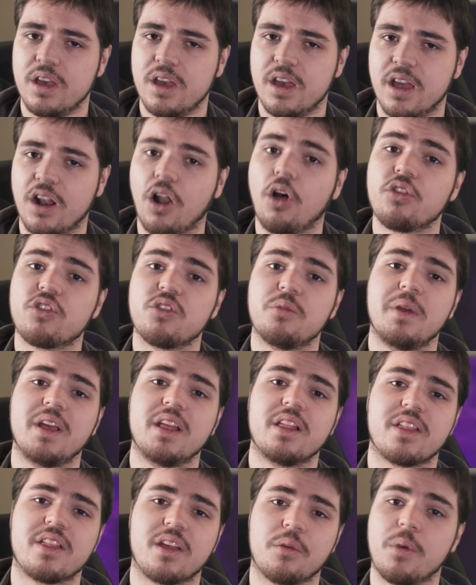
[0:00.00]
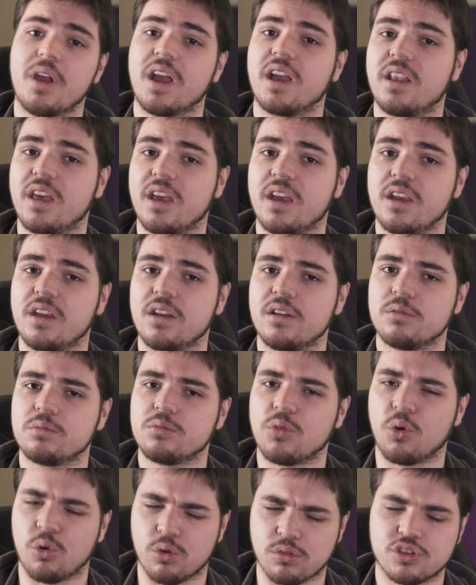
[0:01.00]
It also means that Ring-a-Ding,
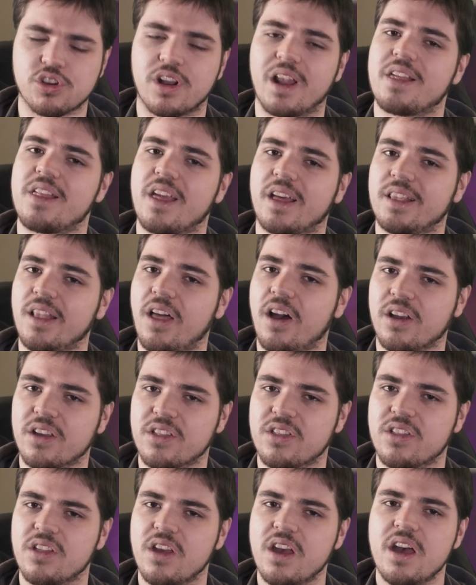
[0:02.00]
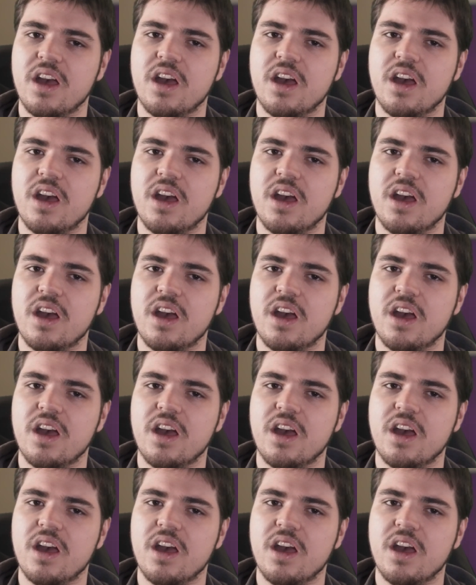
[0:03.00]
or should I say Lux,